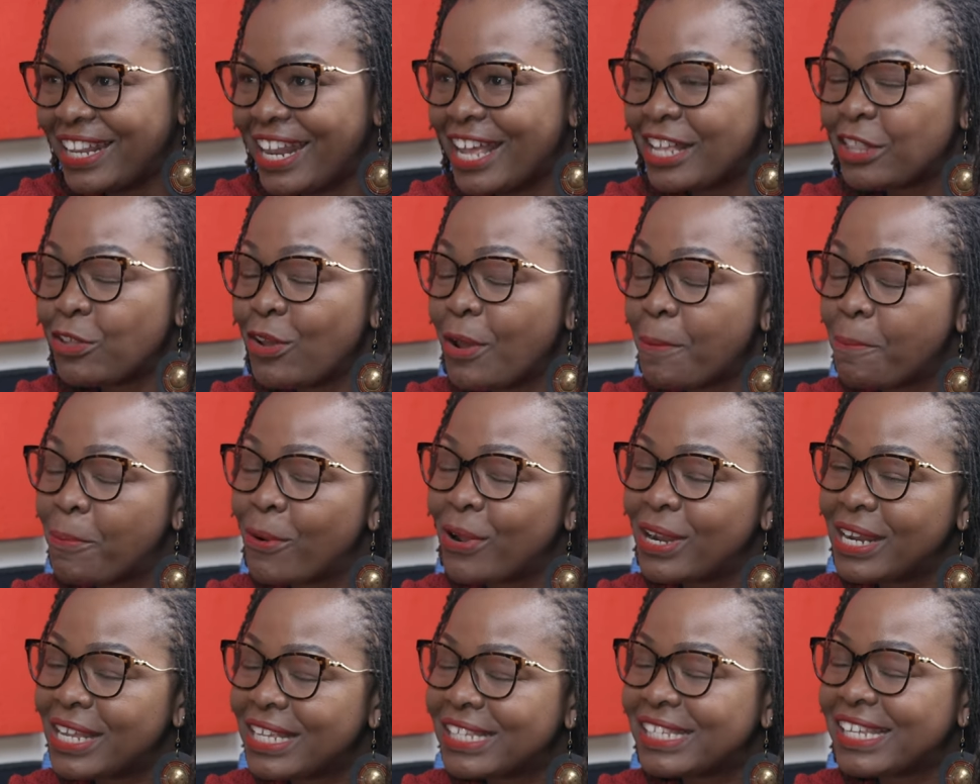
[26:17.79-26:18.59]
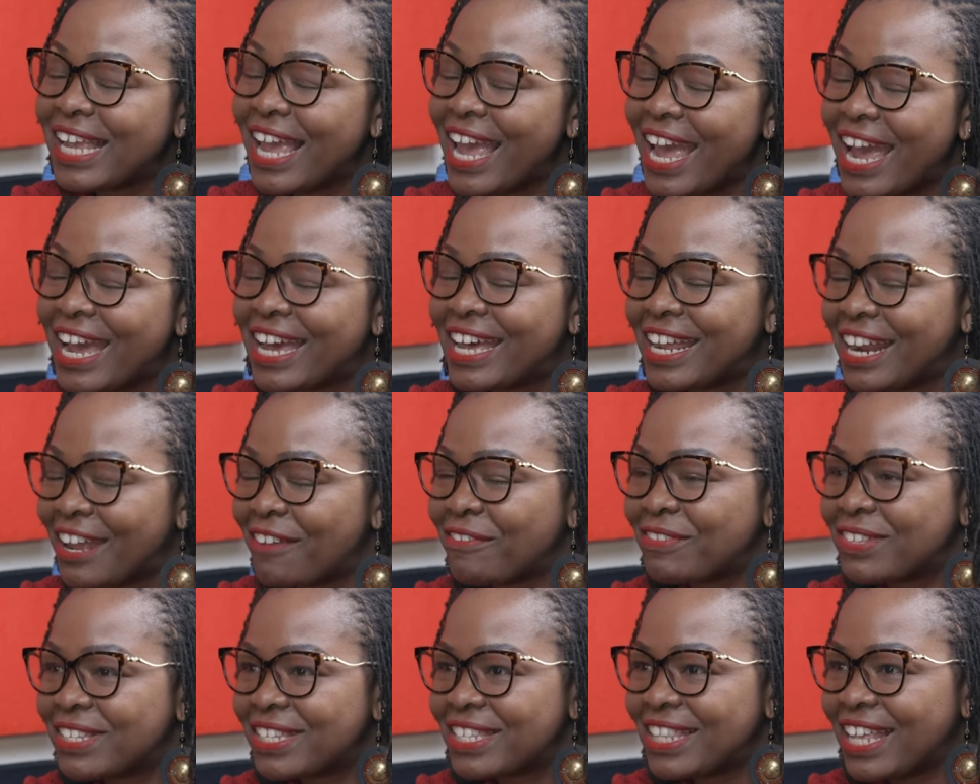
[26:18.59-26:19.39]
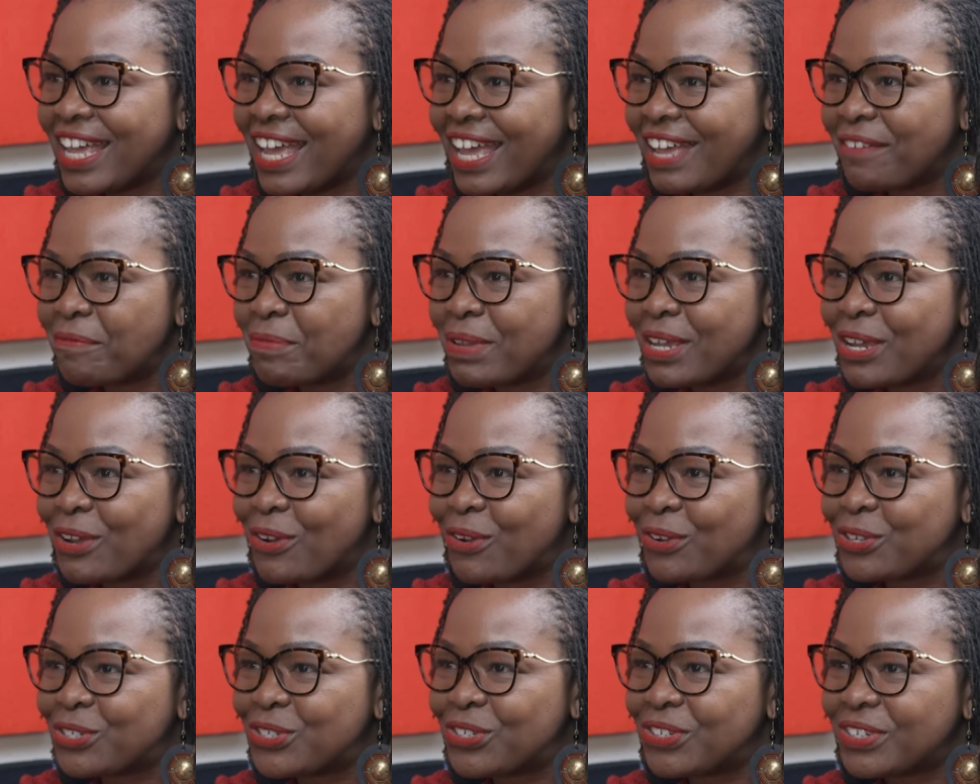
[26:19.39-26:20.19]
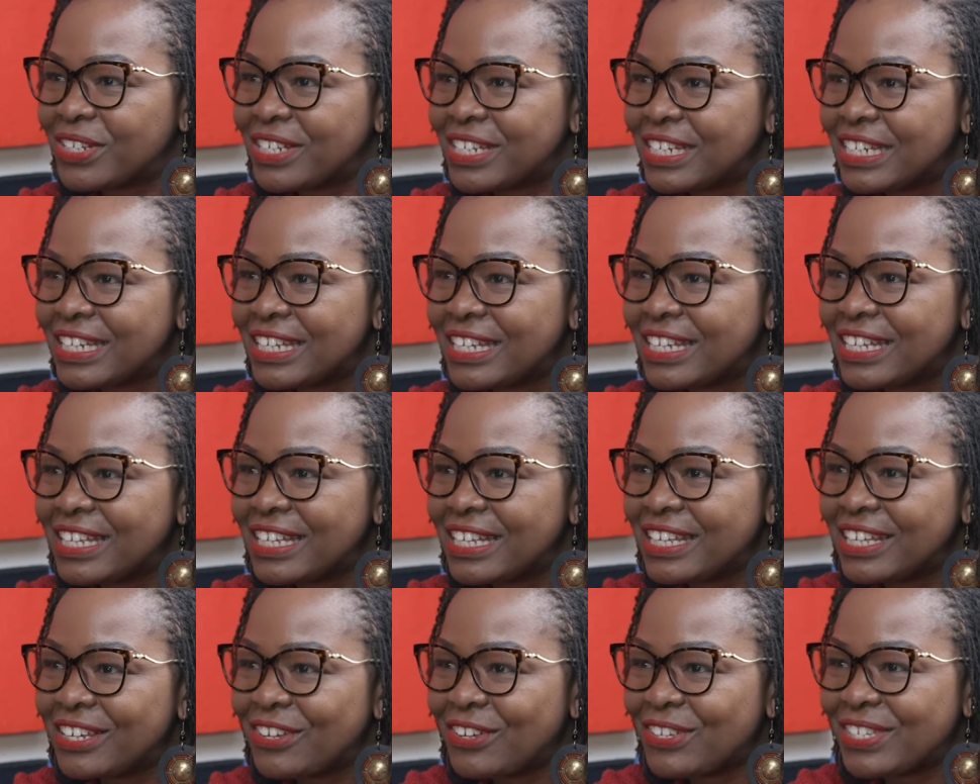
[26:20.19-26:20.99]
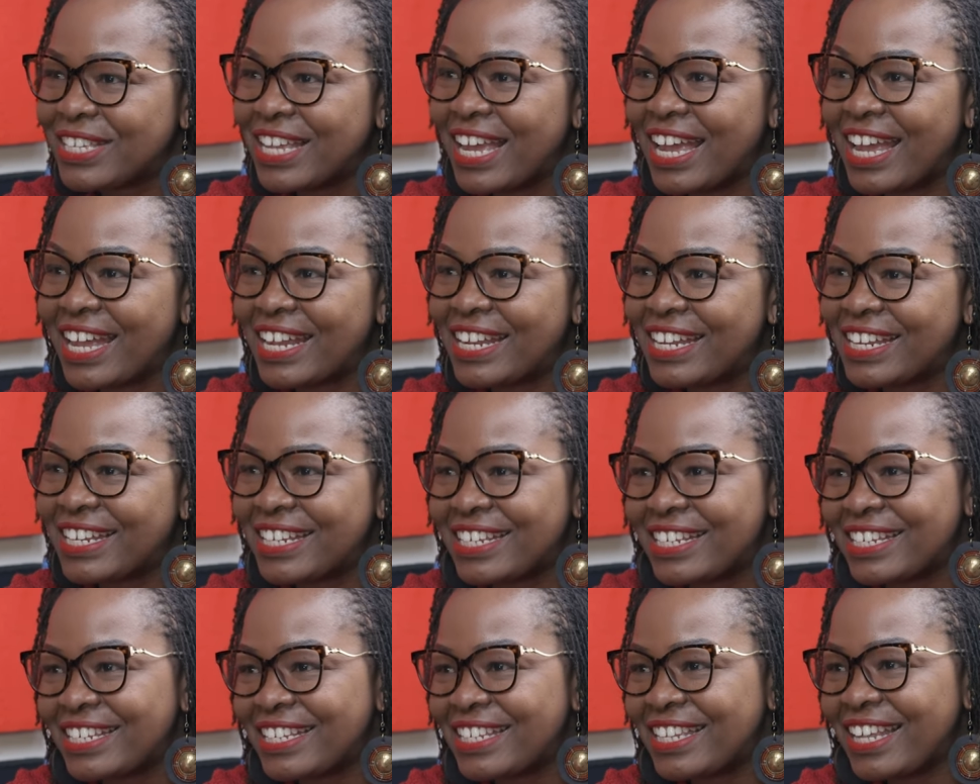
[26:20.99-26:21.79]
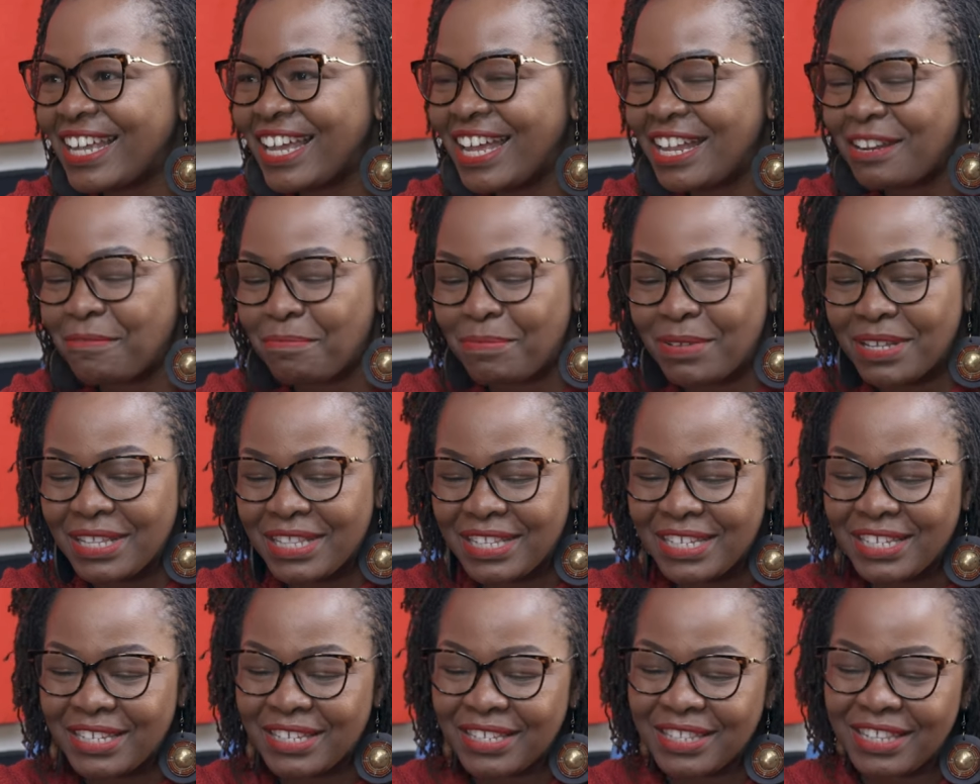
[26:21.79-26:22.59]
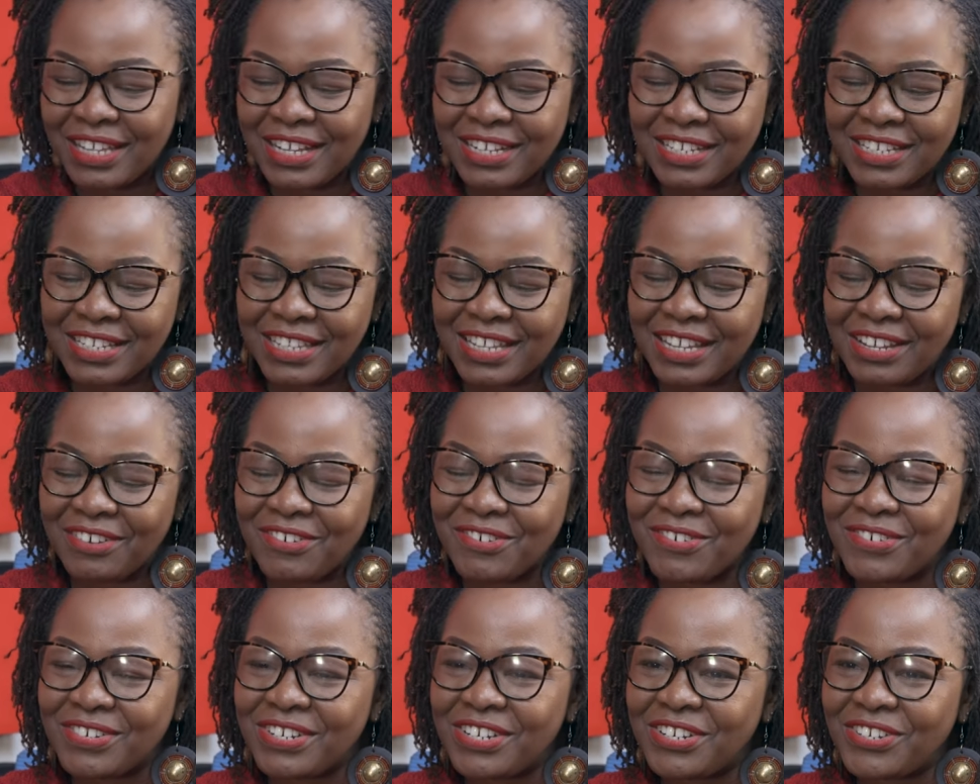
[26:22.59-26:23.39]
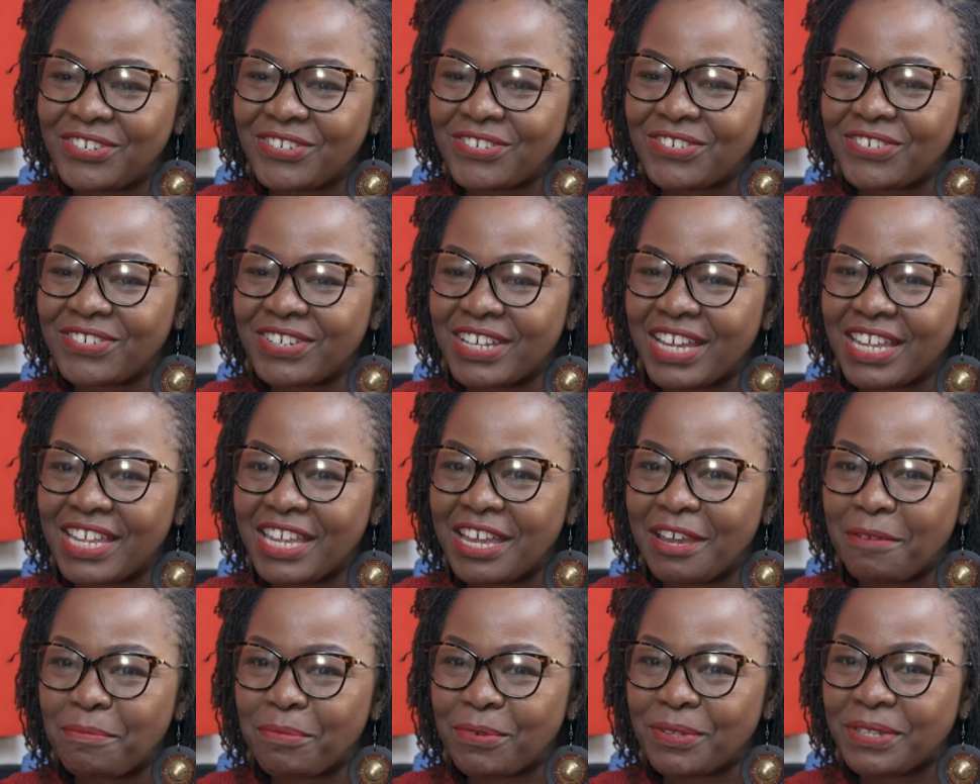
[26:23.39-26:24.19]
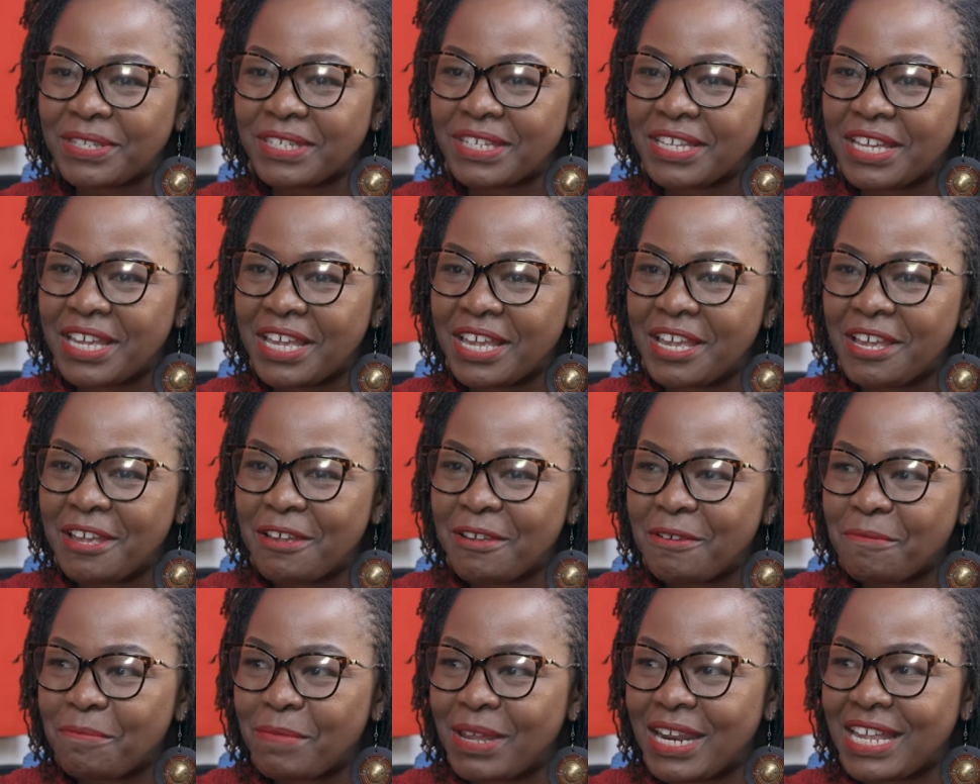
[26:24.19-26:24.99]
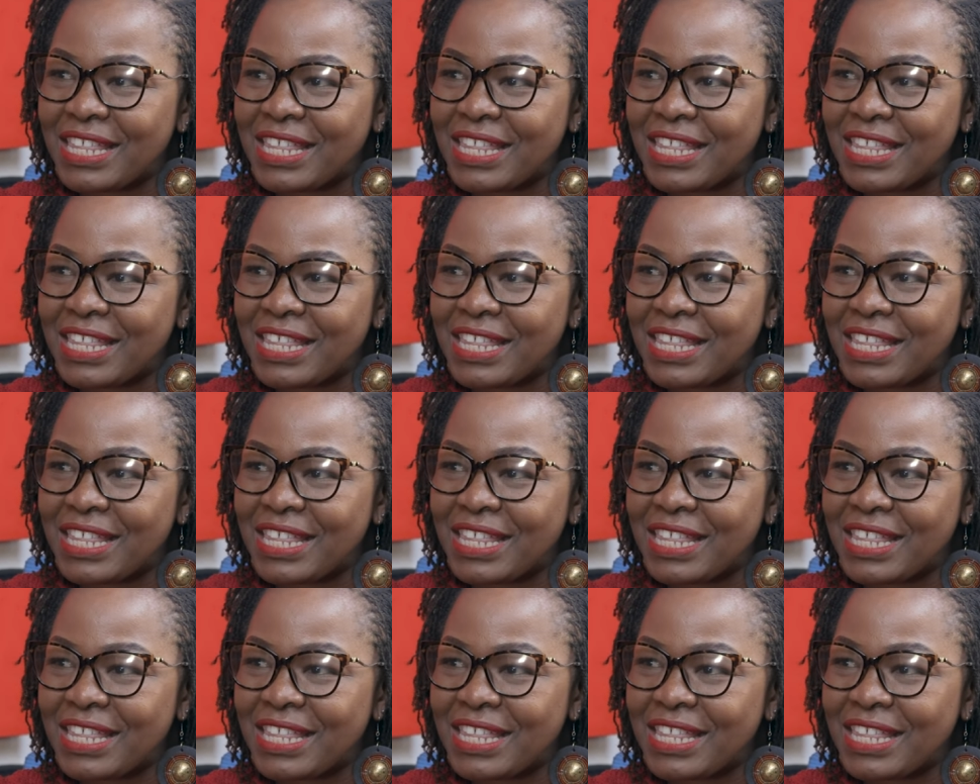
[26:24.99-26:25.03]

Like there were police aircrafts there being auctioned because they hadn't they had bills that they owed to Kenya airports, mm-hmm.